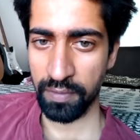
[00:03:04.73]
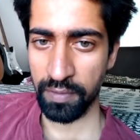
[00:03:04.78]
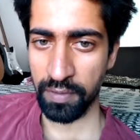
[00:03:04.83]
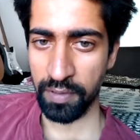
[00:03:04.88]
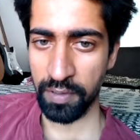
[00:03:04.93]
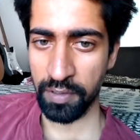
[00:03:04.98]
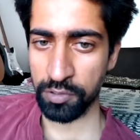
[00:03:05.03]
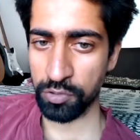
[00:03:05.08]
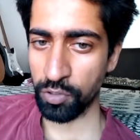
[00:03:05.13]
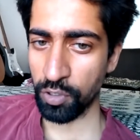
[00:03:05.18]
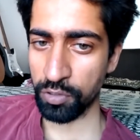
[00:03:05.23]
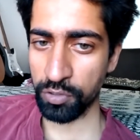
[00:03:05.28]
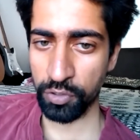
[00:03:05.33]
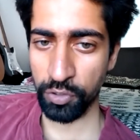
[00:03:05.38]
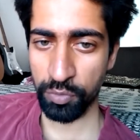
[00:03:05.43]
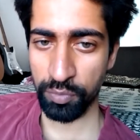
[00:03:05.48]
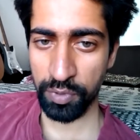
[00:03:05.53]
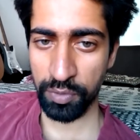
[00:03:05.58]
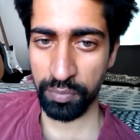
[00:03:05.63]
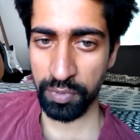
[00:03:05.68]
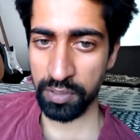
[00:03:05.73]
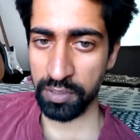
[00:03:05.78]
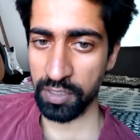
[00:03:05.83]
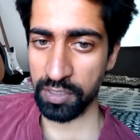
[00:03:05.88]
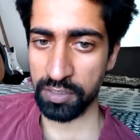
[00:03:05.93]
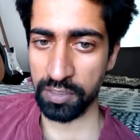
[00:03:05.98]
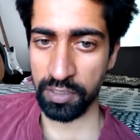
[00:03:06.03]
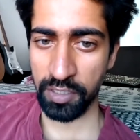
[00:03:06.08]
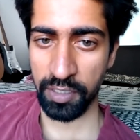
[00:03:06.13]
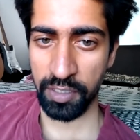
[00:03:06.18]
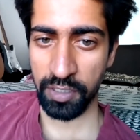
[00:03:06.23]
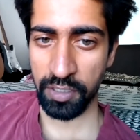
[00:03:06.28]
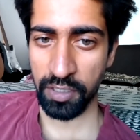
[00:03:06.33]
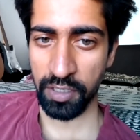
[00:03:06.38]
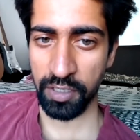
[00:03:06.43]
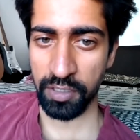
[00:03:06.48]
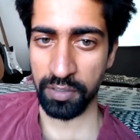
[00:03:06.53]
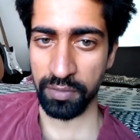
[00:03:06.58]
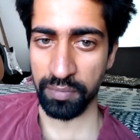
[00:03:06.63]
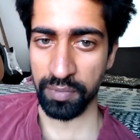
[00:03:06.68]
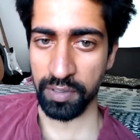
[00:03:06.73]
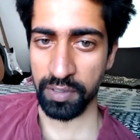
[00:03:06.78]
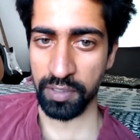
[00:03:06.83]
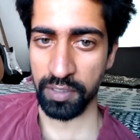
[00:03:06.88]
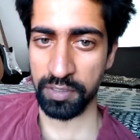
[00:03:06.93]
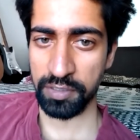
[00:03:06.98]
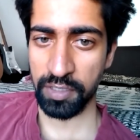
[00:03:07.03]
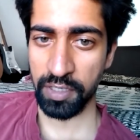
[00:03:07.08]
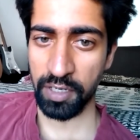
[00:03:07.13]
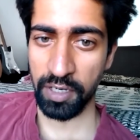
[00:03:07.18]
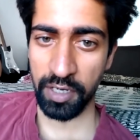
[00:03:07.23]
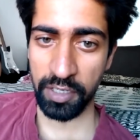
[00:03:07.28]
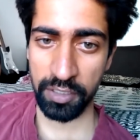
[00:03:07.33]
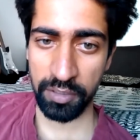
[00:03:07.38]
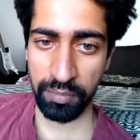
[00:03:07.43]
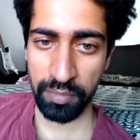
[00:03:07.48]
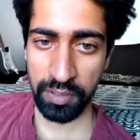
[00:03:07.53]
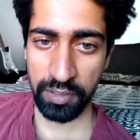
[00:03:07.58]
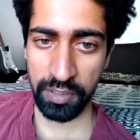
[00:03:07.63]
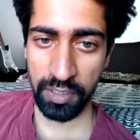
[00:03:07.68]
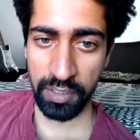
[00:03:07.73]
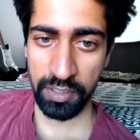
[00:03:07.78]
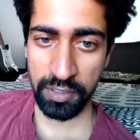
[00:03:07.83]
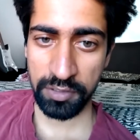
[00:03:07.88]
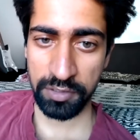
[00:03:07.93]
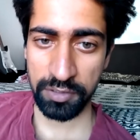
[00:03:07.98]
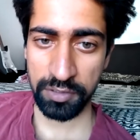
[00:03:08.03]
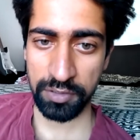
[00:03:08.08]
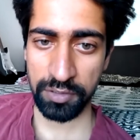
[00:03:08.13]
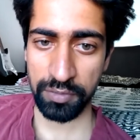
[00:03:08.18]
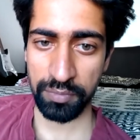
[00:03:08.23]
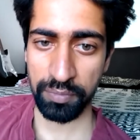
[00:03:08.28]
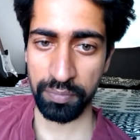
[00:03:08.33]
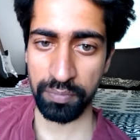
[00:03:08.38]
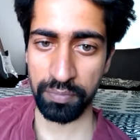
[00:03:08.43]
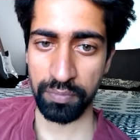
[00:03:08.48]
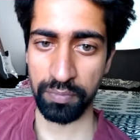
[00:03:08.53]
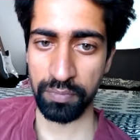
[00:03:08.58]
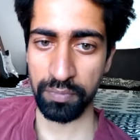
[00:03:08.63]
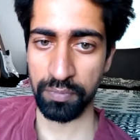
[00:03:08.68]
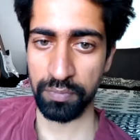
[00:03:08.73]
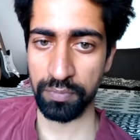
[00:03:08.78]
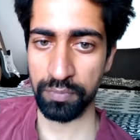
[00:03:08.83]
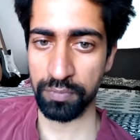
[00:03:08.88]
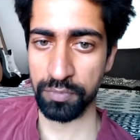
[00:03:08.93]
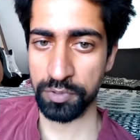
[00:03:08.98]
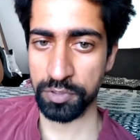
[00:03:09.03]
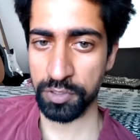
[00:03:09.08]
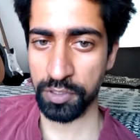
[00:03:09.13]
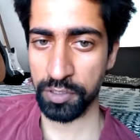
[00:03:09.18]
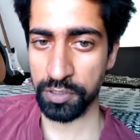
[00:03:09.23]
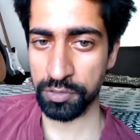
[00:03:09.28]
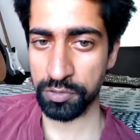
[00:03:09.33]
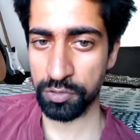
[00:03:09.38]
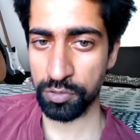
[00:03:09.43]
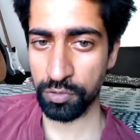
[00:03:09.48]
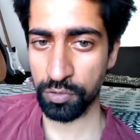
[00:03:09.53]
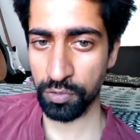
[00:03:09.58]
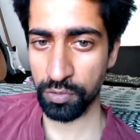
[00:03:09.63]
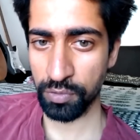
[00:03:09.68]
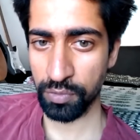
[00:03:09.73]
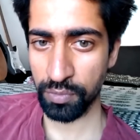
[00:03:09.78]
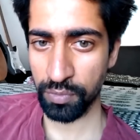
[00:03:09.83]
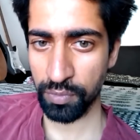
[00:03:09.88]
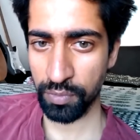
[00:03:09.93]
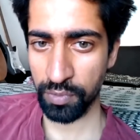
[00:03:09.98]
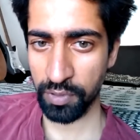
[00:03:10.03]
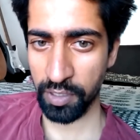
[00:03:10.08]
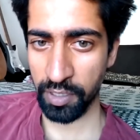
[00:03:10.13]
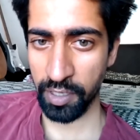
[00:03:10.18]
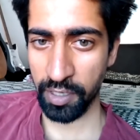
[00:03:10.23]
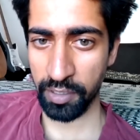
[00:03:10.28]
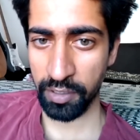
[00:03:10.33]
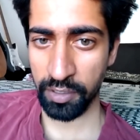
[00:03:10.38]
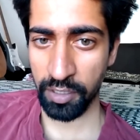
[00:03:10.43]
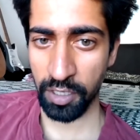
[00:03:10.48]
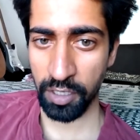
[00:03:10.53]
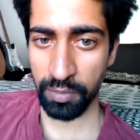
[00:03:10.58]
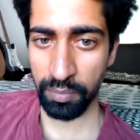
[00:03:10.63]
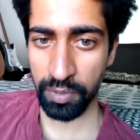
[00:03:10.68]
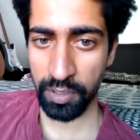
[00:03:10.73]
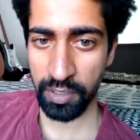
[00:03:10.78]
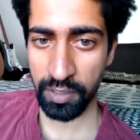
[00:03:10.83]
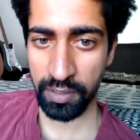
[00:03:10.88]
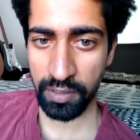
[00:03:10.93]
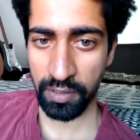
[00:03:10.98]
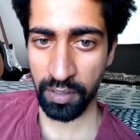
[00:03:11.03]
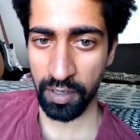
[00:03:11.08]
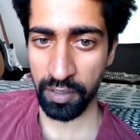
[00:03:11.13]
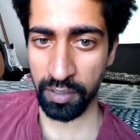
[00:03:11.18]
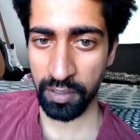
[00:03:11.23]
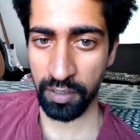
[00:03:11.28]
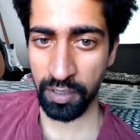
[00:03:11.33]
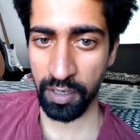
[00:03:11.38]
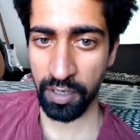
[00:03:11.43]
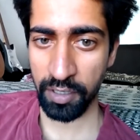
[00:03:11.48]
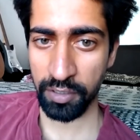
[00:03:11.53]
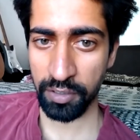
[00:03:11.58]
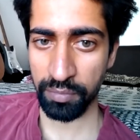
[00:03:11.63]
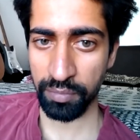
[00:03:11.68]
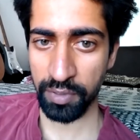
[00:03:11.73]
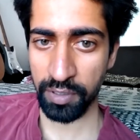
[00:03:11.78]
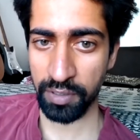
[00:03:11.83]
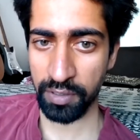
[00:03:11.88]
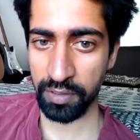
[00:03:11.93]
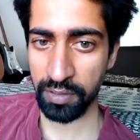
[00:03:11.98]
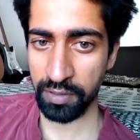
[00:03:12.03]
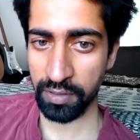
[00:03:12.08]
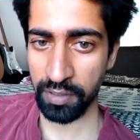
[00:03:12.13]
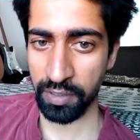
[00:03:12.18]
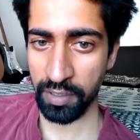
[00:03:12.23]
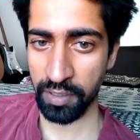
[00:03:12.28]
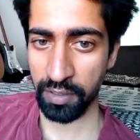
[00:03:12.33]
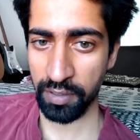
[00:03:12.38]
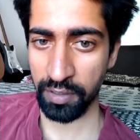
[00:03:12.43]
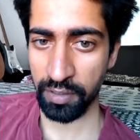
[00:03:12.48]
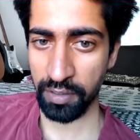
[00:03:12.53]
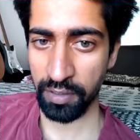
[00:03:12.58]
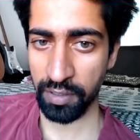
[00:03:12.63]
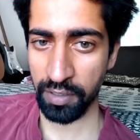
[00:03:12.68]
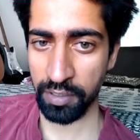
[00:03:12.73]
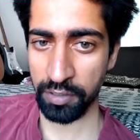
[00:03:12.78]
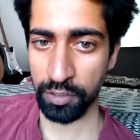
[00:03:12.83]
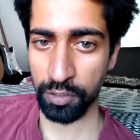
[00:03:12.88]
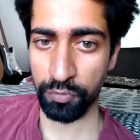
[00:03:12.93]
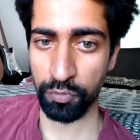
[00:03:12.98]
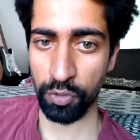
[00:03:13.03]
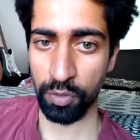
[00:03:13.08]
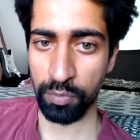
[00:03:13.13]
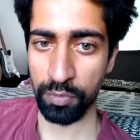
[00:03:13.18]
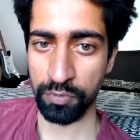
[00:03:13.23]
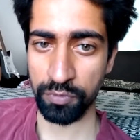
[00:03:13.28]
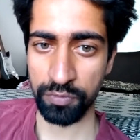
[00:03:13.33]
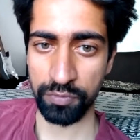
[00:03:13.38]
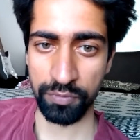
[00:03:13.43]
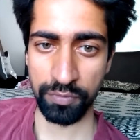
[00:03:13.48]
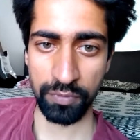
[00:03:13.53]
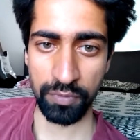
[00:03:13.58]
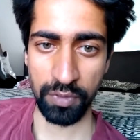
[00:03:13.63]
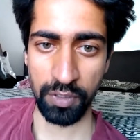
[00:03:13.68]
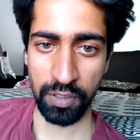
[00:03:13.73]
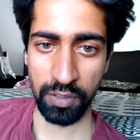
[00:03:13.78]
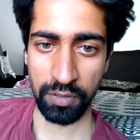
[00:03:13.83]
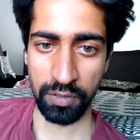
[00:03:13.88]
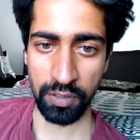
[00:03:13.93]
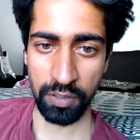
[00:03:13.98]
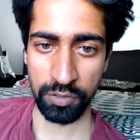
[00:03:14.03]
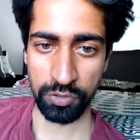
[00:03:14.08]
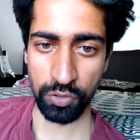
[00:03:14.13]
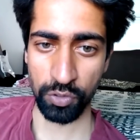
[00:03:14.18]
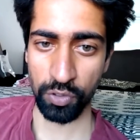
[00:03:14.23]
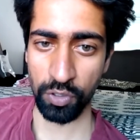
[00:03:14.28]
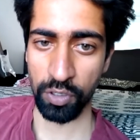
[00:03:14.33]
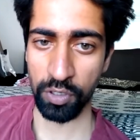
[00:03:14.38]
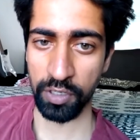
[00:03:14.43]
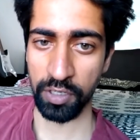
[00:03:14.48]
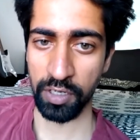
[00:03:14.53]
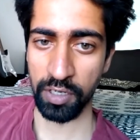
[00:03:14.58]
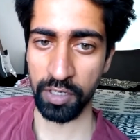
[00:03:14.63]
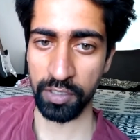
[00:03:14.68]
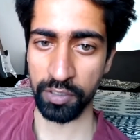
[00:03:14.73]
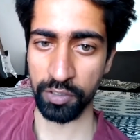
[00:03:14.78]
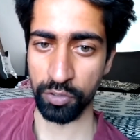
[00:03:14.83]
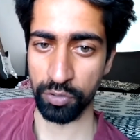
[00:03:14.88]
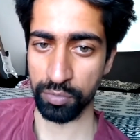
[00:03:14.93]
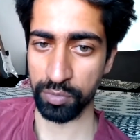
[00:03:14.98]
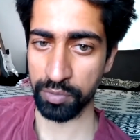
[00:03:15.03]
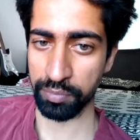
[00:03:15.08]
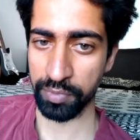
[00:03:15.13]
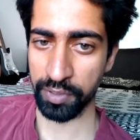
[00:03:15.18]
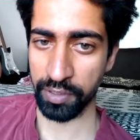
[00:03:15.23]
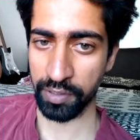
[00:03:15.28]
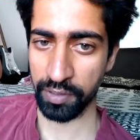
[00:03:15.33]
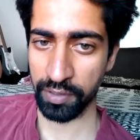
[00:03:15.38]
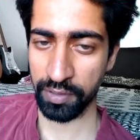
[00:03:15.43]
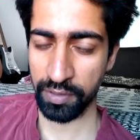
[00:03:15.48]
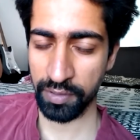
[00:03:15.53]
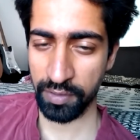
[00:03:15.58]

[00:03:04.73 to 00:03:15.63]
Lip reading: it is not the human being that has attained enlightenment. It is enlightenment that has ceased to create deliberate unenlightenment in the form of a so-called enlightened human being.